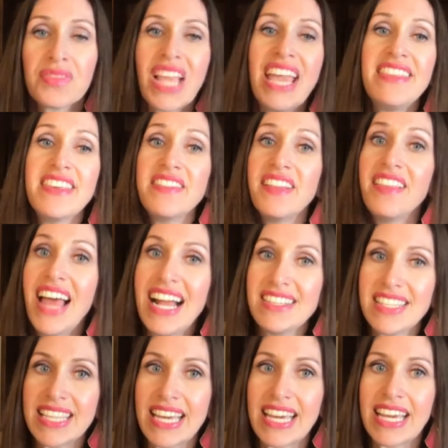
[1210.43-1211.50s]
And then the
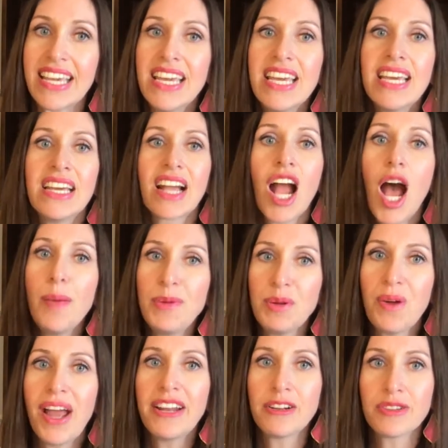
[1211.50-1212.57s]
last thing,
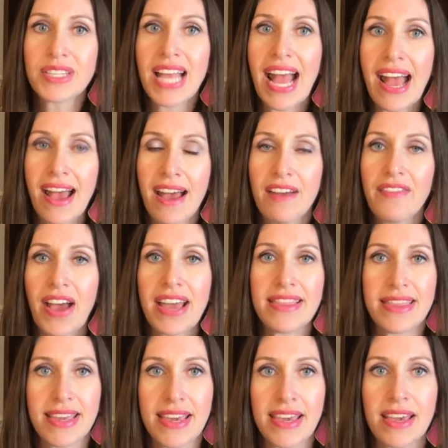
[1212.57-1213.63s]
copywriters have, I
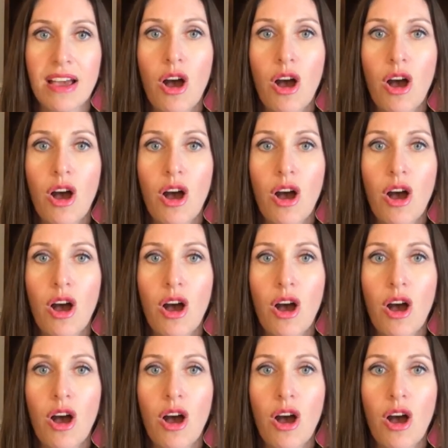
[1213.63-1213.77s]
think,